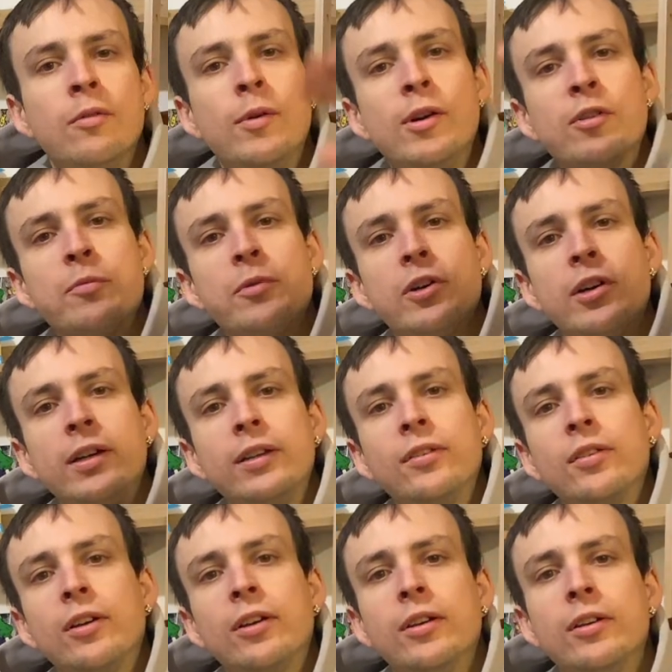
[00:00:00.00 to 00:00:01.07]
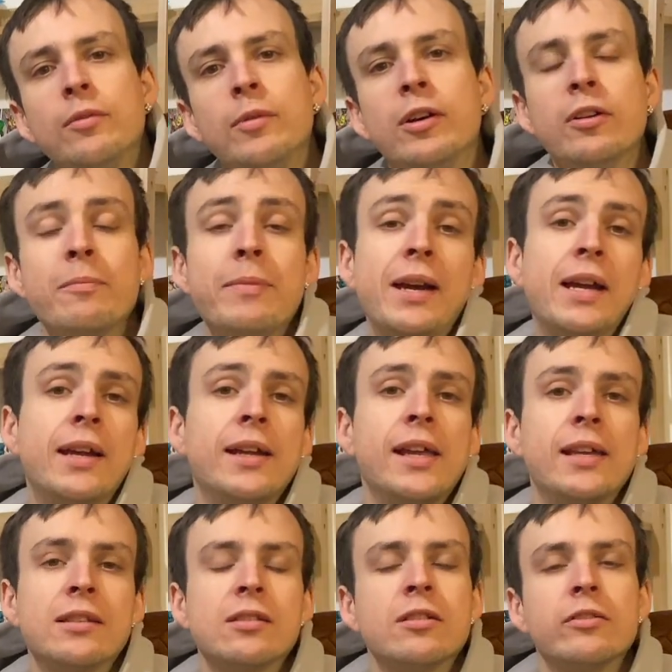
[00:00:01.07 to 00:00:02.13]
Welcome guys, so welcome back I
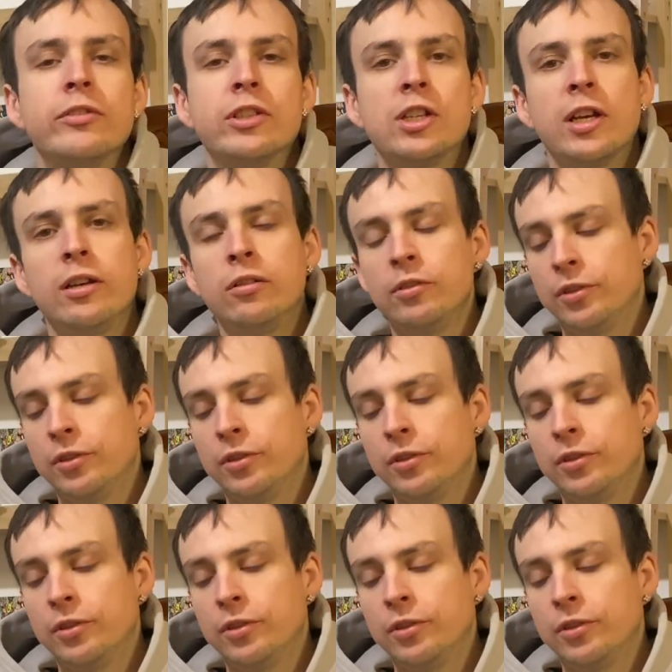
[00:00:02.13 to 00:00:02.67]
guess to the channel.